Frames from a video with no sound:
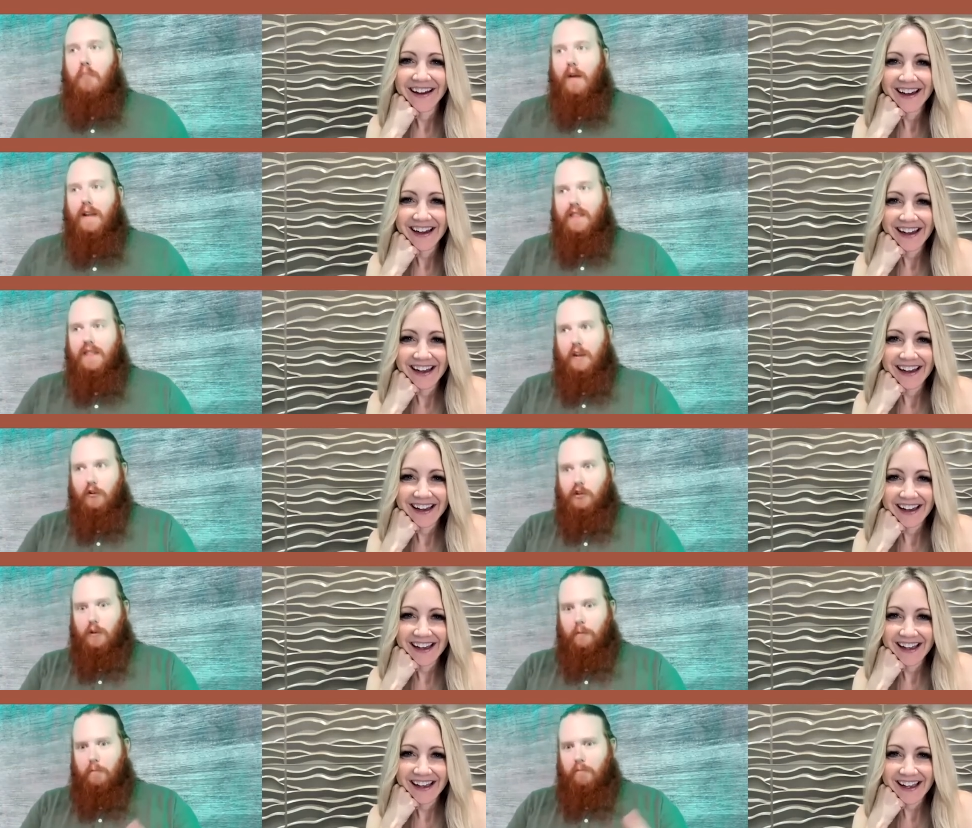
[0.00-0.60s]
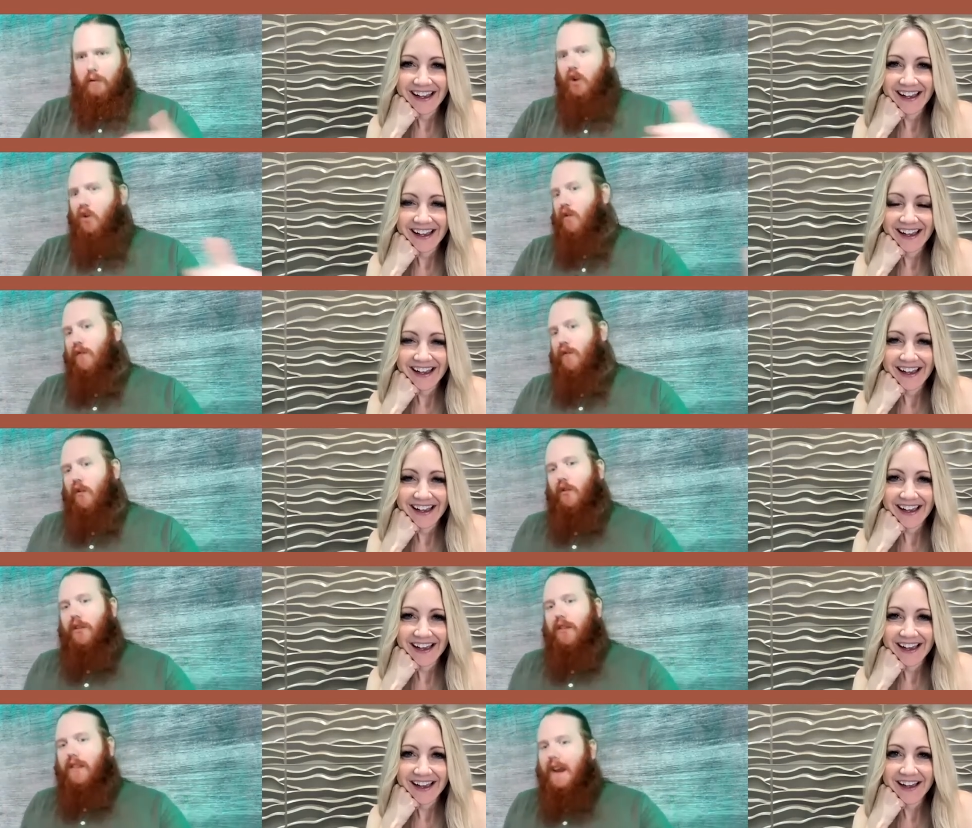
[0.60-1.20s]
Speaker 1: But there's a
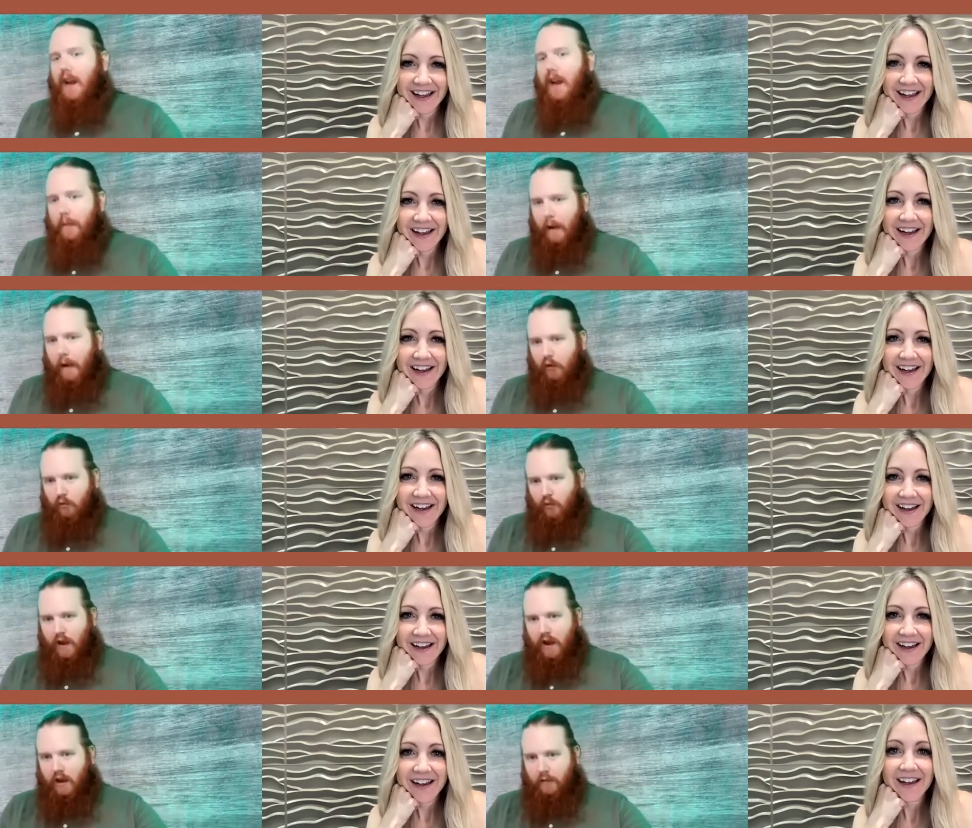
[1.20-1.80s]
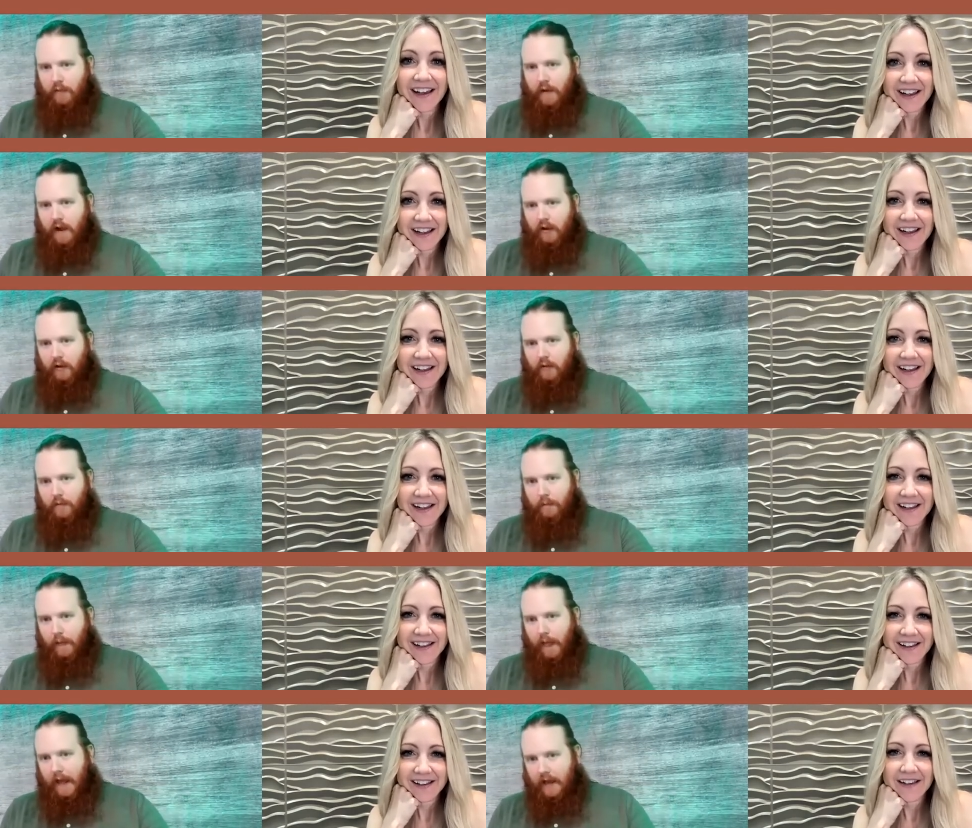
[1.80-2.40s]
beautiful thing about rock bottom
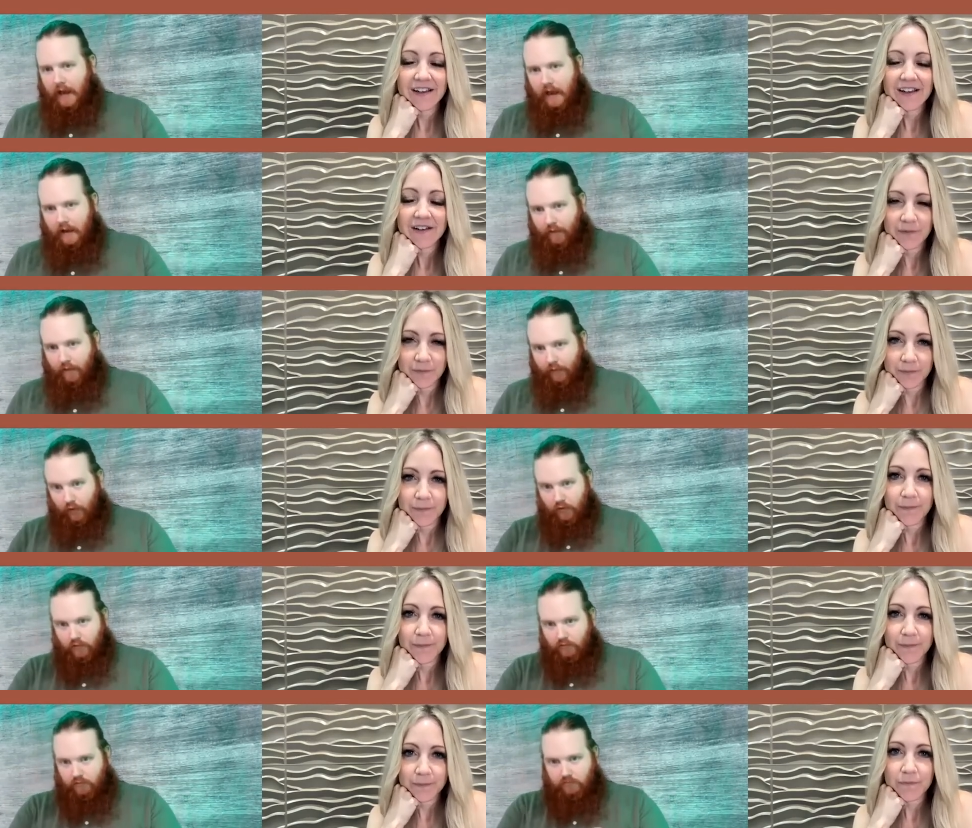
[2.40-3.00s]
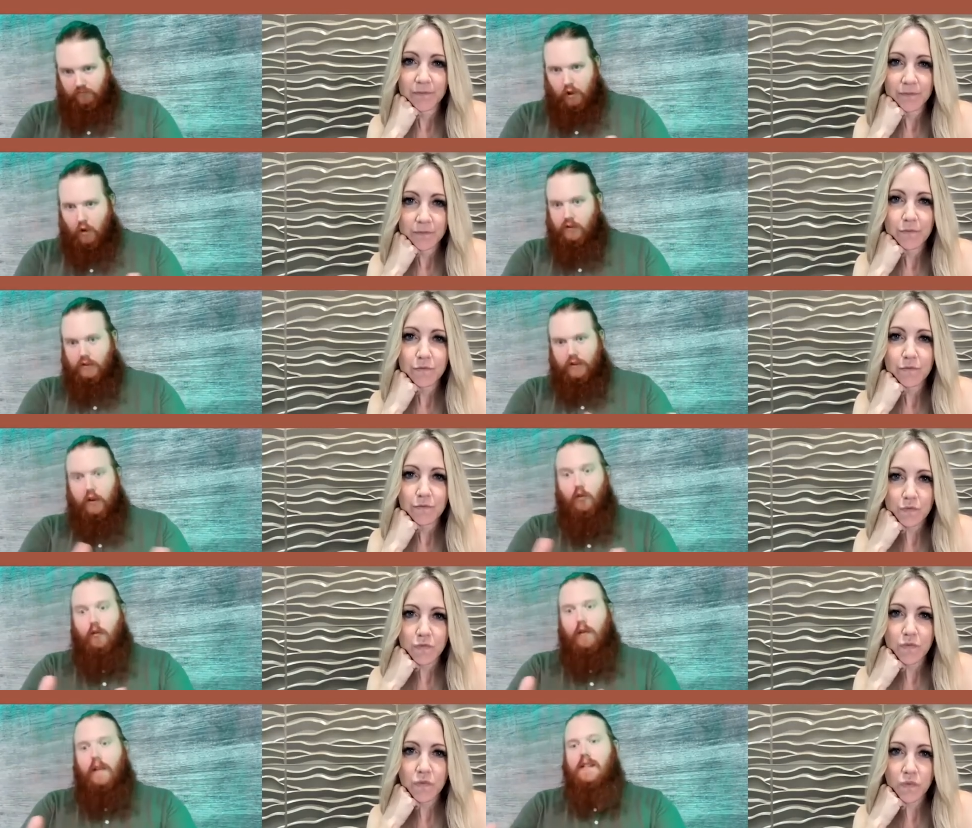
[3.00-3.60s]
and, and for
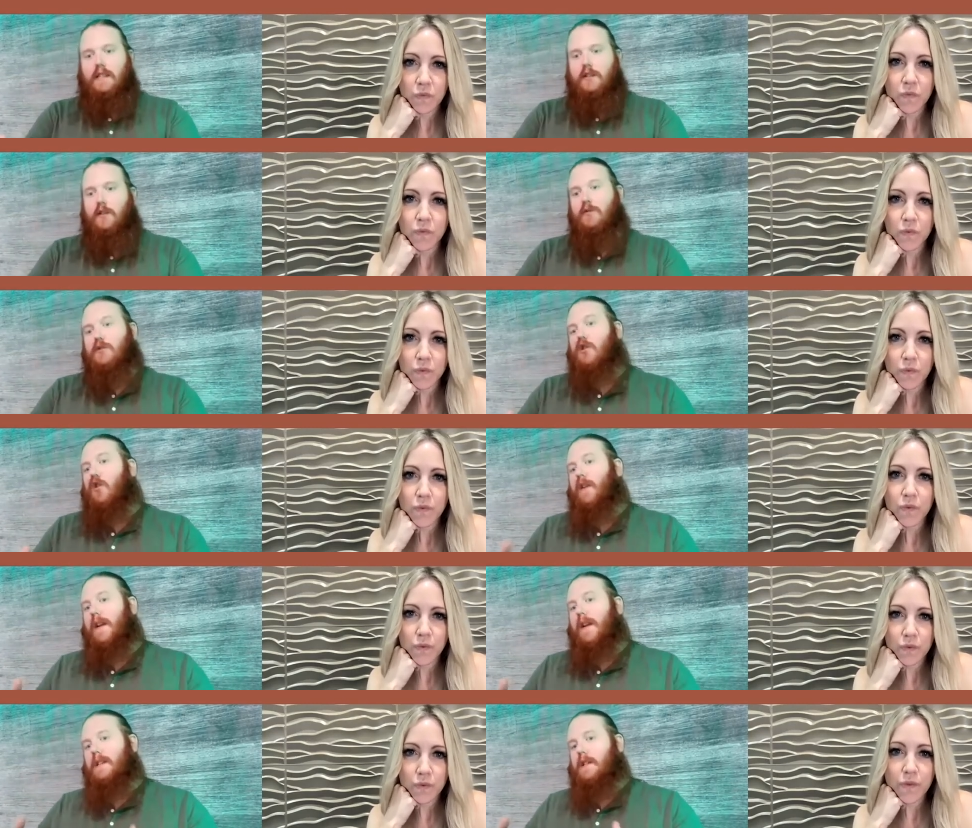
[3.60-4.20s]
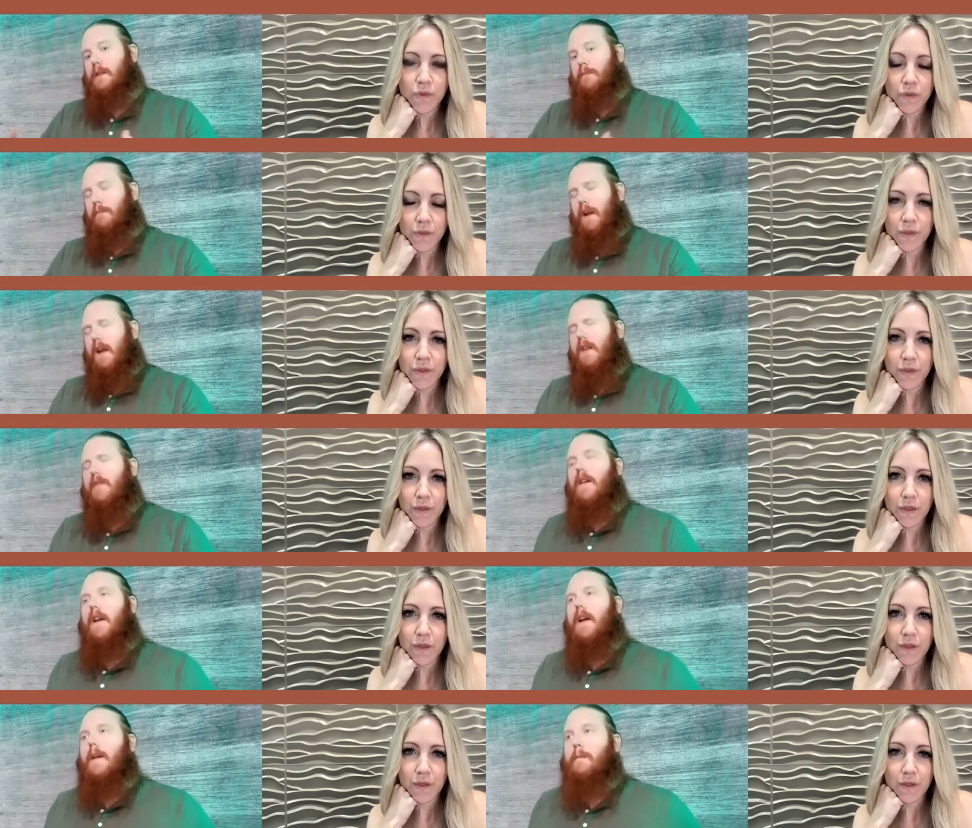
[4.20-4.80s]
those of your listeners looking to mm-hmm.
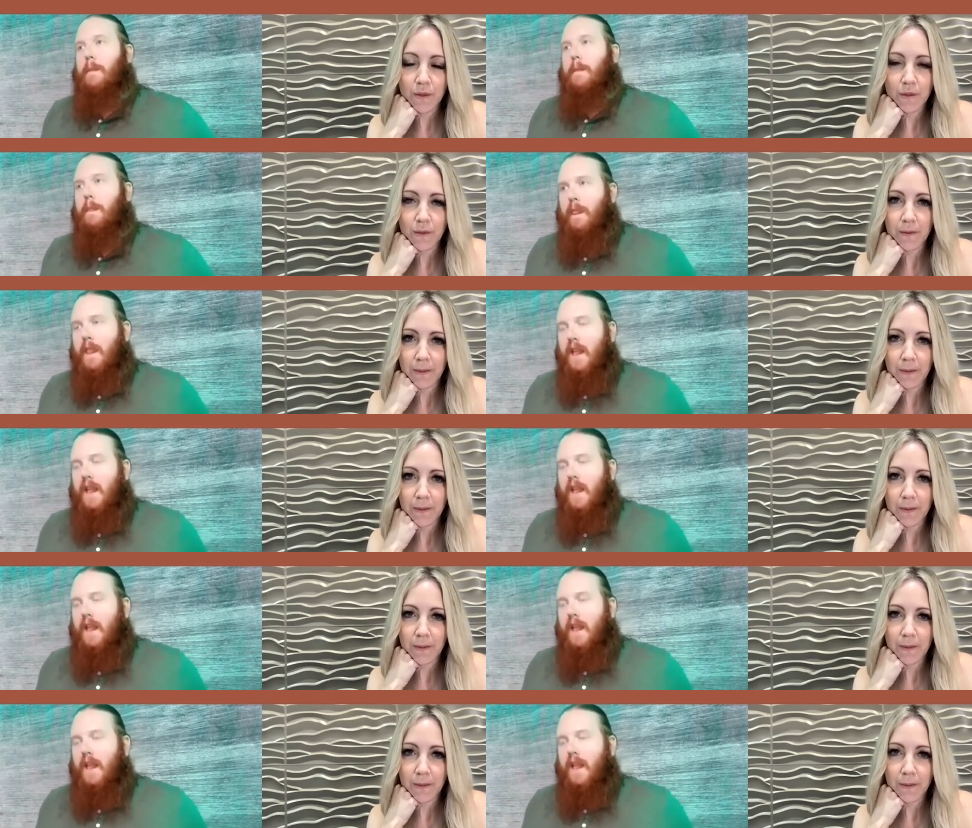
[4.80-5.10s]
pivot,